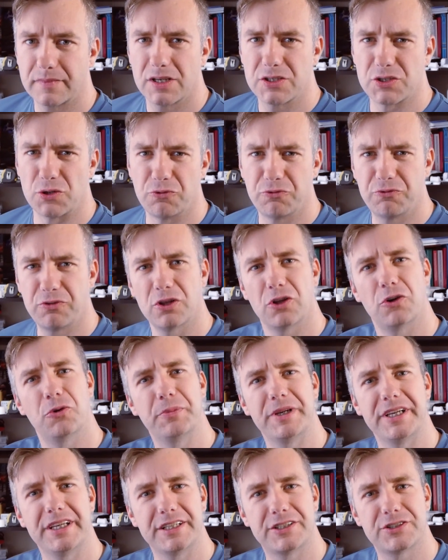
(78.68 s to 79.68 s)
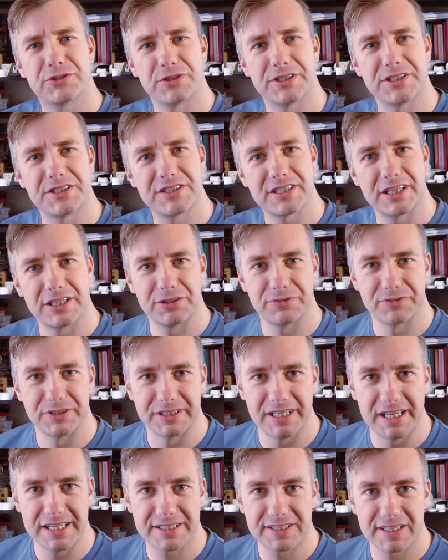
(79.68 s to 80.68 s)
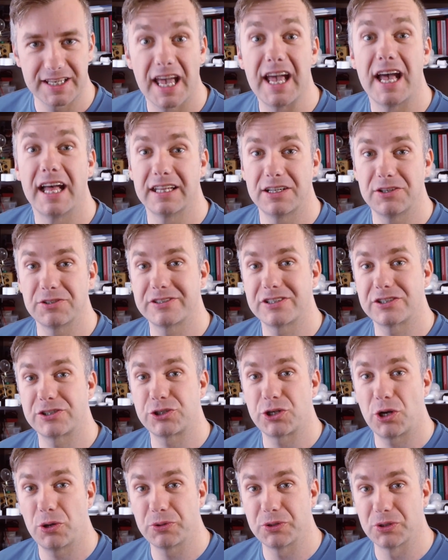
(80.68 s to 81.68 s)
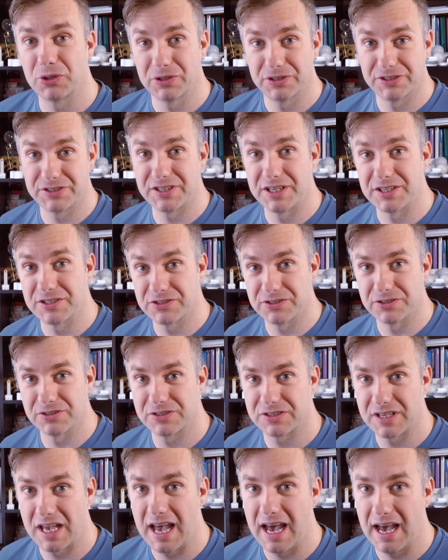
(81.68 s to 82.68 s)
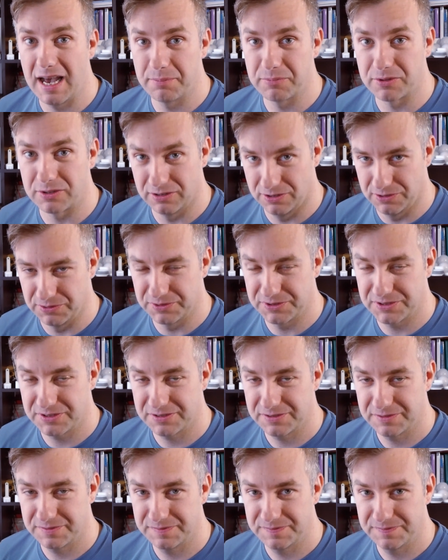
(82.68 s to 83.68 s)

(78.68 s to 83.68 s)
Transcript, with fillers: So follow me to this side of the desk and I'll show you all the sensors up close.